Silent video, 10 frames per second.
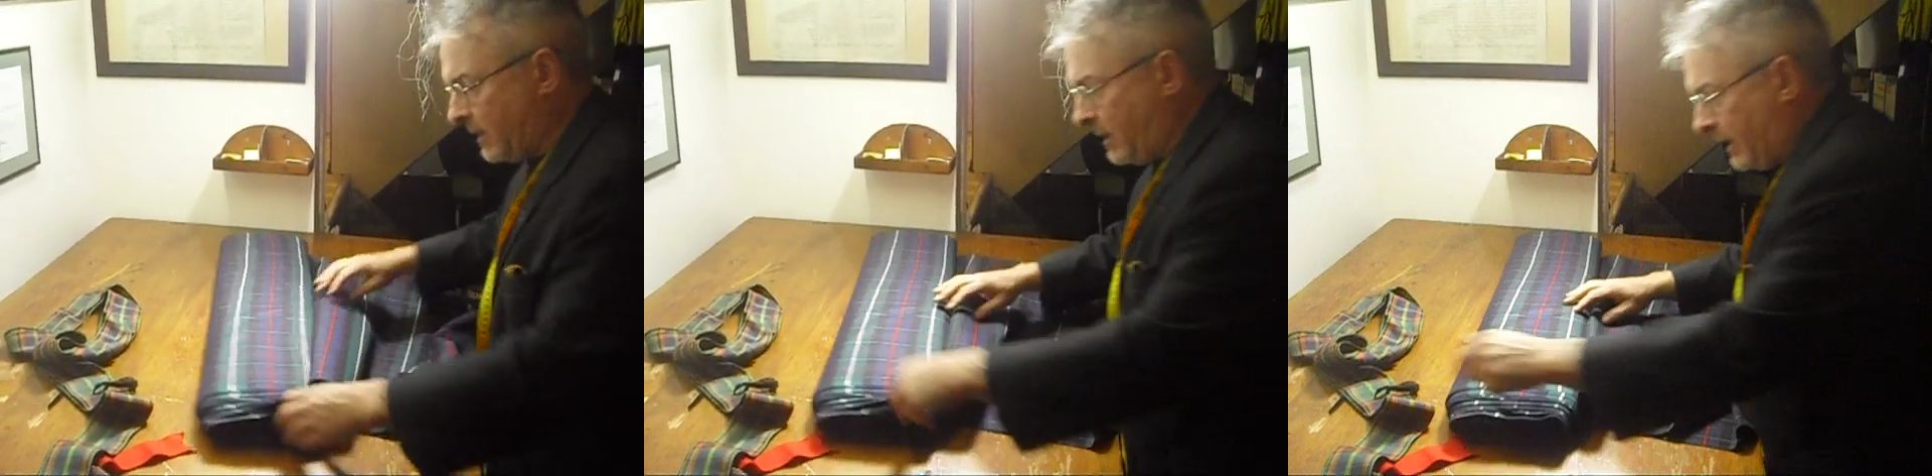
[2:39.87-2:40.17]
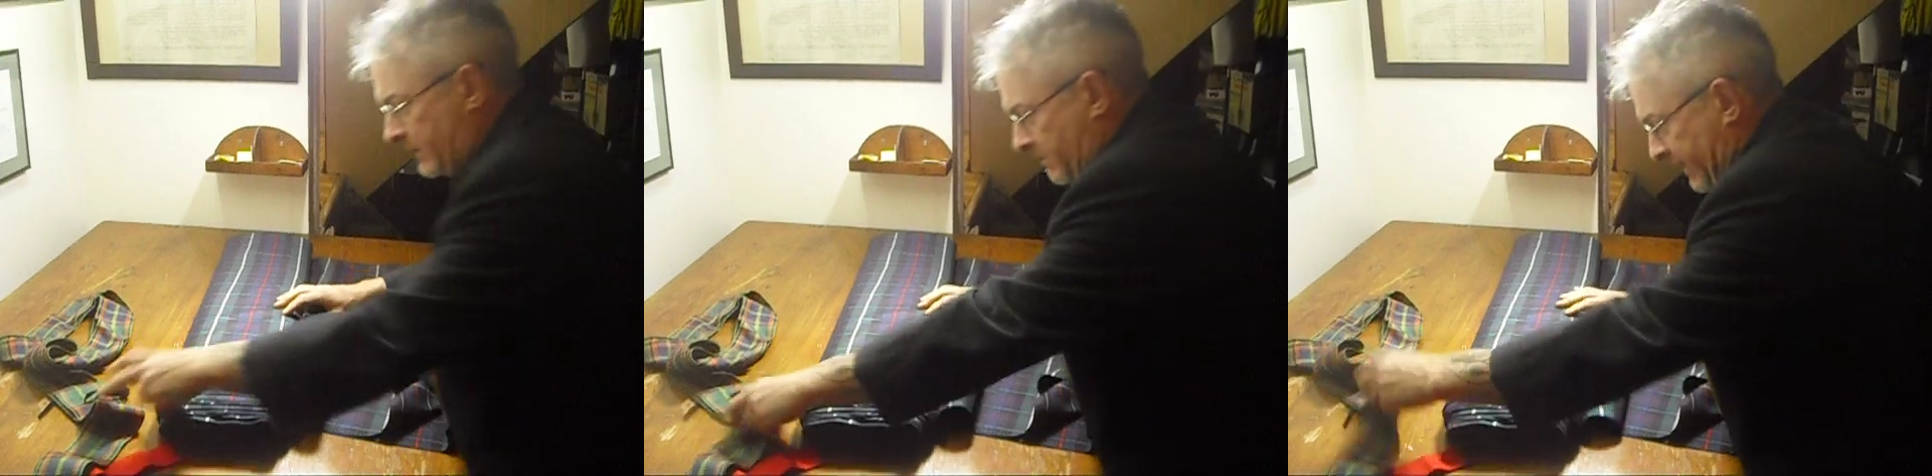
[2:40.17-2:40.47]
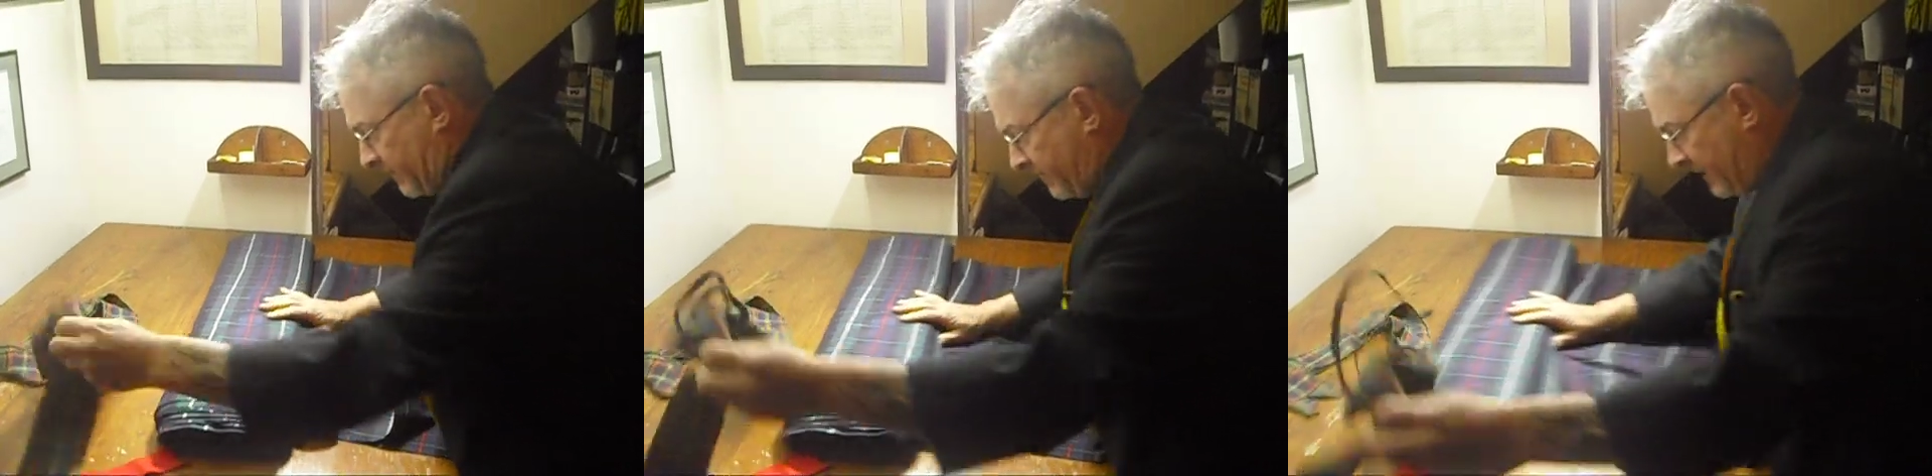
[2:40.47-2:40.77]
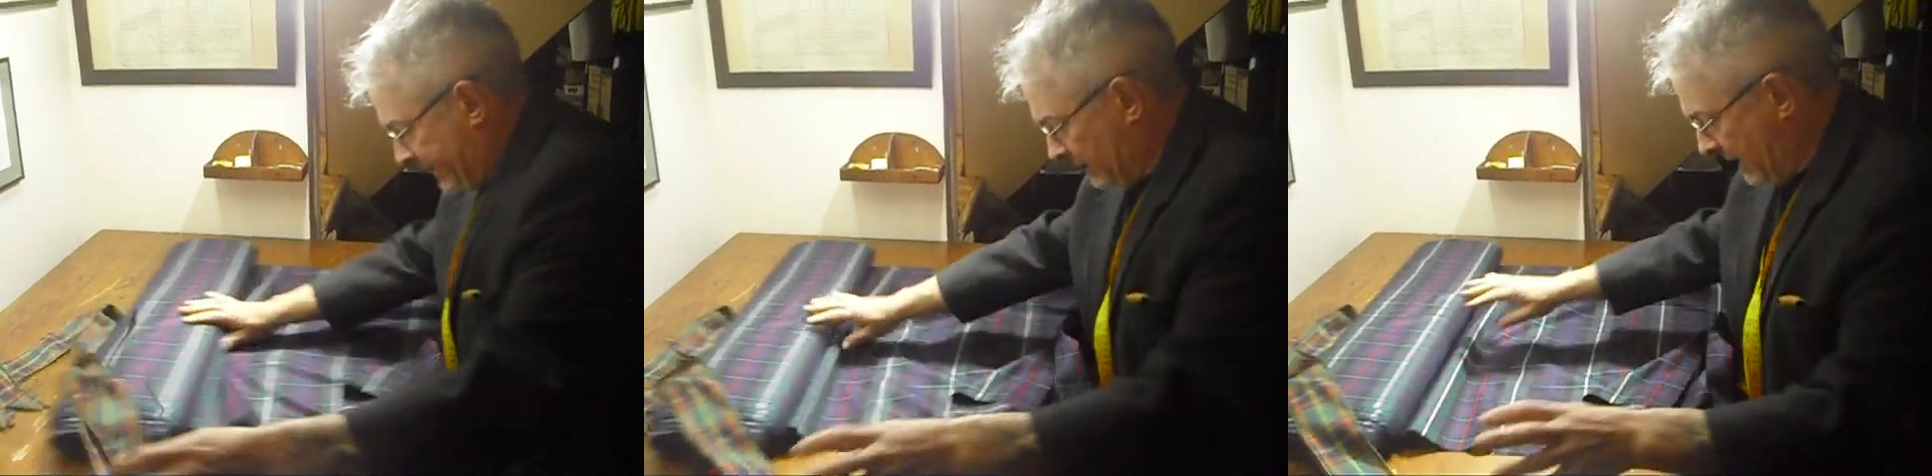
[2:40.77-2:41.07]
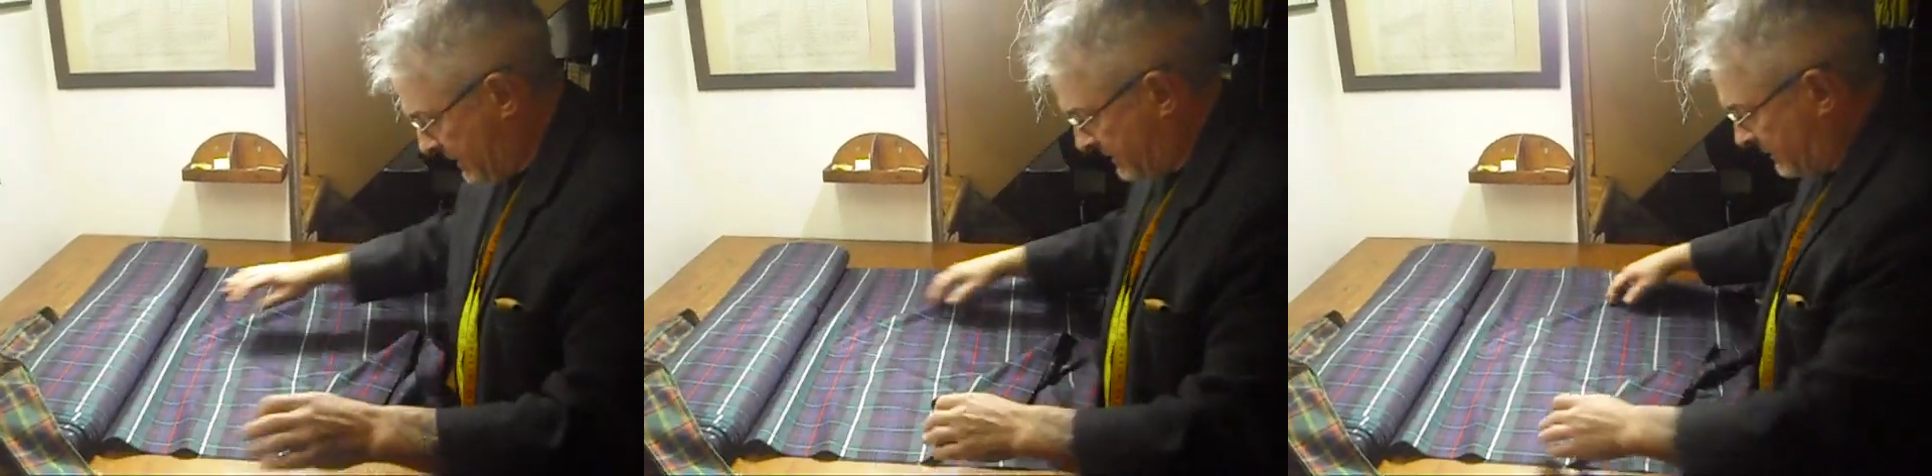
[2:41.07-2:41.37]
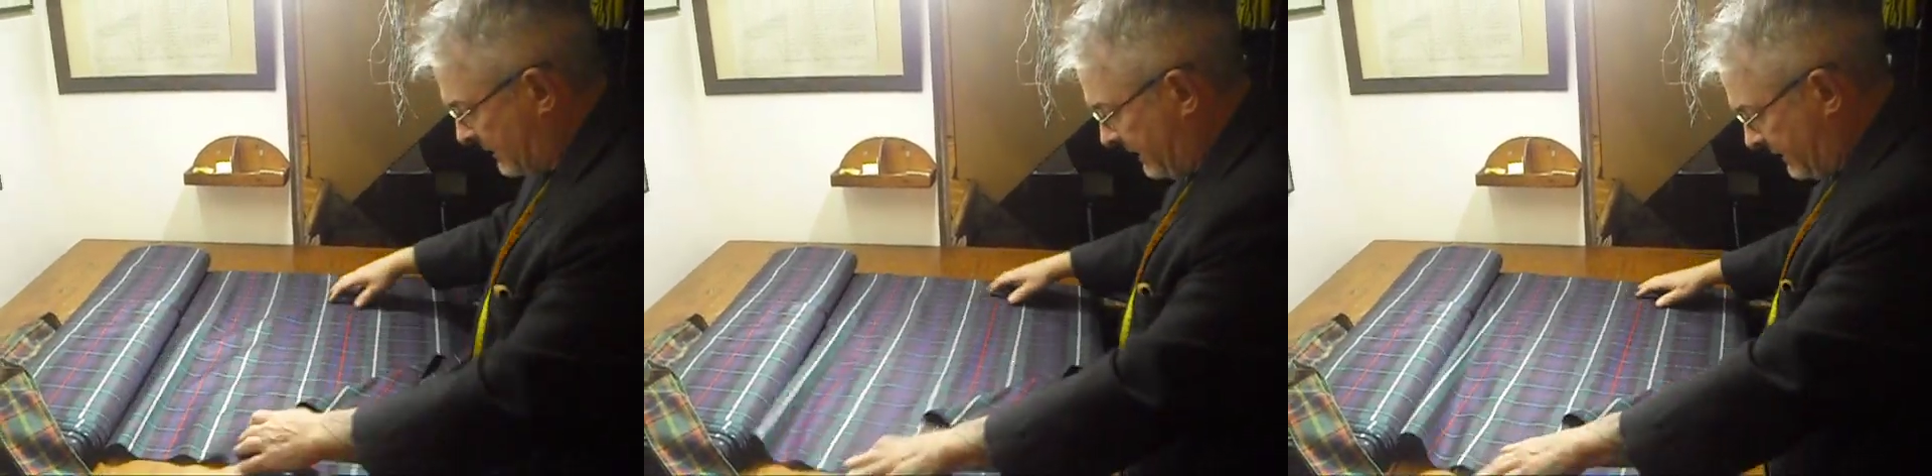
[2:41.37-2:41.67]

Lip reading: and a magnifying glass and a